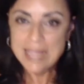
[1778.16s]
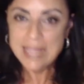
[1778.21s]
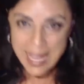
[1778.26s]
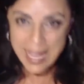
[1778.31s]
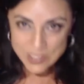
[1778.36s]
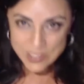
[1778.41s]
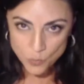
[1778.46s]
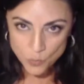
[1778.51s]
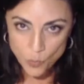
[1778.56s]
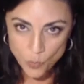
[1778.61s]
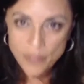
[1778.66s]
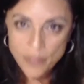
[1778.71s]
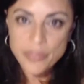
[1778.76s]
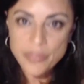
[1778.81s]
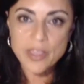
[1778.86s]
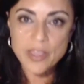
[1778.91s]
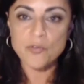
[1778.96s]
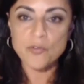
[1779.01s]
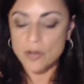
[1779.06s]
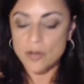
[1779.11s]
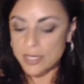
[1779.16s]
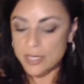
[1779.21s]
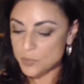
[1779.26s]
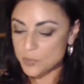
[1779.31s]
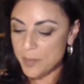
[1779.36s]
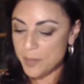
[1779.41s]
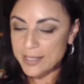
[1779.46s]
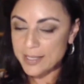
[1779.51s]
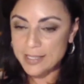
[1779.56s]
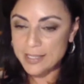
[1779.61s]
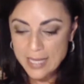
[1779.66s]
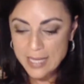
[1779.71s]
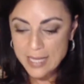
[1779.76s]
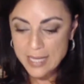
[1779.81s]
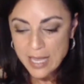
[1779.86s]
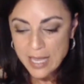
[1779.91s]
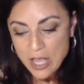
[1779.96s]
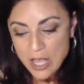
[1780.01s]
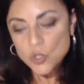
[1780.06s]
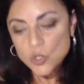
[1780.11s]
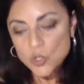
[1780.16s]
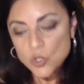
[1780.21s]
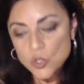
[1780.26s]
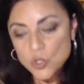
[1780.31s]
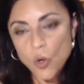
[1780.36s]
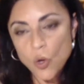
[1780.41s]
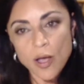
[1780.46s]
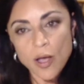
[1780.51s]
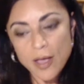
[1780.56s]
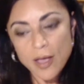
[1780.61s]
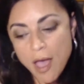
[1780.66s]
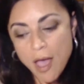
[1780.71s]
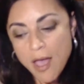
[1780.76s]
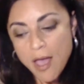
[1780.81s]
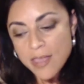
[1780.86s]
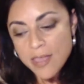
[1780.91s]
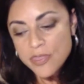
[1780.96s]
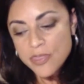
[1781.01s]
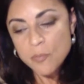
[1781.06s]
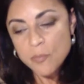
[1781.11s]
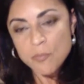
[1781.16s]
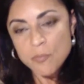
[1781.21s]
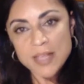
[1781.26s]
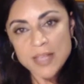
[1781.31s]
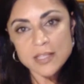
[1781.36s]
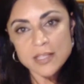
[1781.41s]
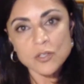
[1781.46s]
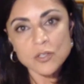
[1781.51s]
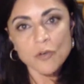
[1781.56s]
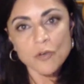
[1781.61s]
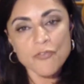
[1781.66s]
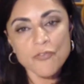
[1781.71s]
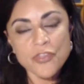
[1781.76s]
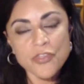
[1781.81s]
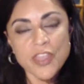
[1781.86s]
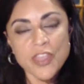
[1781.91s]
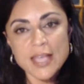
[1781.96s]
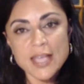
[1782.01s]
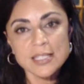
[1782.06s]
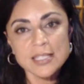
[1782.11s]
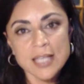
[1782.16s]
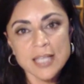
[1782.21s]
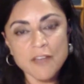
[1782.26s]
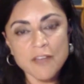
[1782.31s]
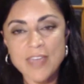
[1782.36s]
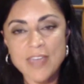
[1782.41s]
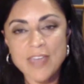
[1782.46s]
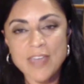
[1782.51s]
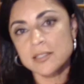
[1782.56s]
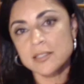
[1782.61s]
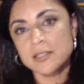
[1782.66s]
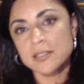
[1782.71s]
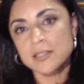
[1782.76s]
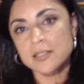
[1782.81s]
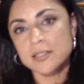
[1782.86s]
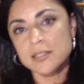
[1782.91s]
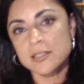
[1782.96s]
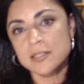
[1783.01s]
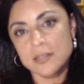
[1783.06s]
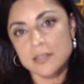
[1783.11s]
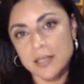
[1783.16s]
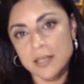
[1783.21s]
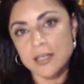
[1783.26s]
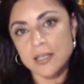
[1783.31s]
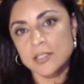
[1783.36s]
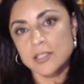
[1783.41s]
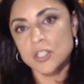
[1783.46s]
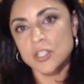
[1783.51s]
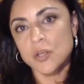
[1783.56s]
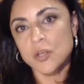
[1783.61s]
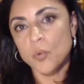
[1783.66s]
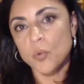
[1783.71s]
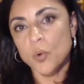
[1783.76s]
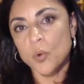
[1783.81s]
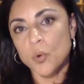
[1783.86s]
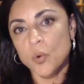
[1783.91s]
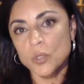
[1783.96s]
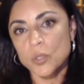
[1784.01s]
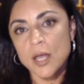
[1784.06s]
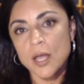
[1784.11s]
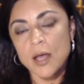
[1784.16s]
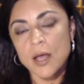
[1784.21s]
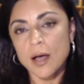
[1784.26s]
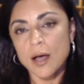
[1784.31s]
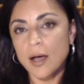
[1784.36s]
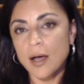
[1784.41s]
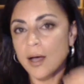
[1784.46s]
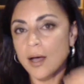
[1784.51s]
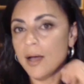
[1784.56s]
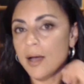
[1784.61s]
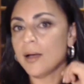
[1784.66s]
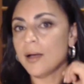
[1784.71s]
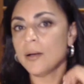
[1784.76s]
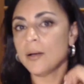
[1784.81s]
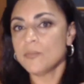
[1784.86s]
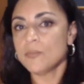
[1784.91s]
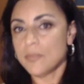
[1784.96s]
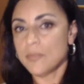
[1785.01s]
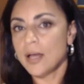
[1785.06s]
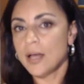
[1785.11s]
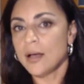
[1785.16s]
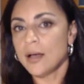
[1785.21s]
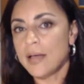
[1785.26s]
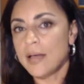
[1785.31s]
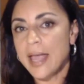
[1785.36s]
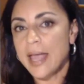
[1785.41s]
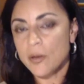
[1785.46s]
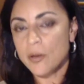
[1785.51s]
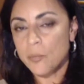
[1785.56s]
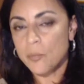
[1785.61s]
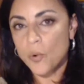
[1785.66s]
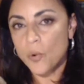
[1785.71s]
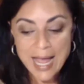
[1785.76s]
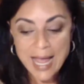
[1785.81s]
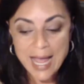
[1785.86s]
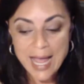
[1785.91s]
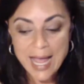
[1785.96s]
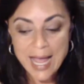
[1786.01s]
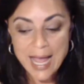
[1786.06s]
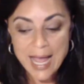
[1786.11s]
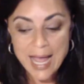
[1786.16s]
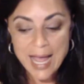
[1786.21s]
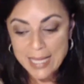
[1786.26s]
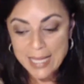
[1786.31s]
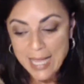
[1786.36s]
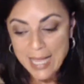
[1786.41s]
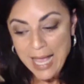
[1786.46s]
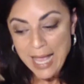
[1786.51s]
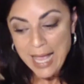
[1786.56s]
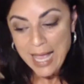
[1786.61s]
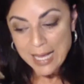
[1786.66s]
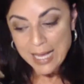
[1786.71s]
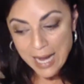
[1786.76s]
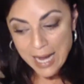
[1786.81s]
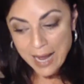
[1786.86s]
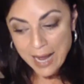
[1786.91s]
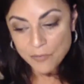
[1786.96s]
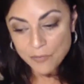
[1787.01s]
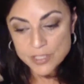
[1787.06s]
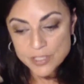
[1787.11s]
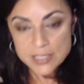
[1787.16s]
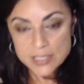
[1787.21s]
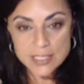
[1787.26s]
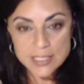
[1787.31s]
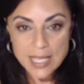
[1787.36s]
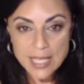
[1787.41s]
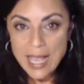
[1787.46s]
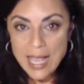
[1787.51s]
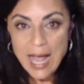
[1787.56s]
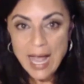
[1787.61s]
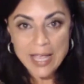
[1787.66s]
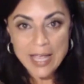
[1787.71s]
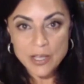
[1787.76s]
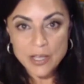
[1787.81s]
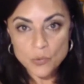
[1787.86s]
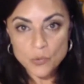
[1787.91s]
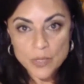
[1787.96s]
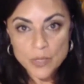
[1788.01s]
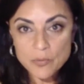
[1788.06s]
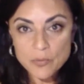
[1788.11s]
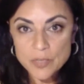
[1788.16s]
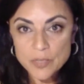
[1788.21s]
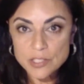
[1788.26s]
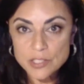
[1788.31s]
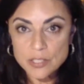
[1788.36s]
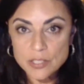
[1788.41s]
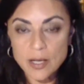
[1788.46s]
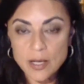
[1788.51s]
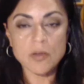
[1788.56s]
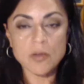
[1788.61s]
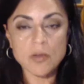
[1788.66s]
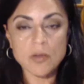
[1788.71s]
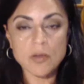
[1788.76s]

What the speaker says: That's one thing we are expecting. So in the midst of this, we have this Istanbul airport attack. And I would say I agree with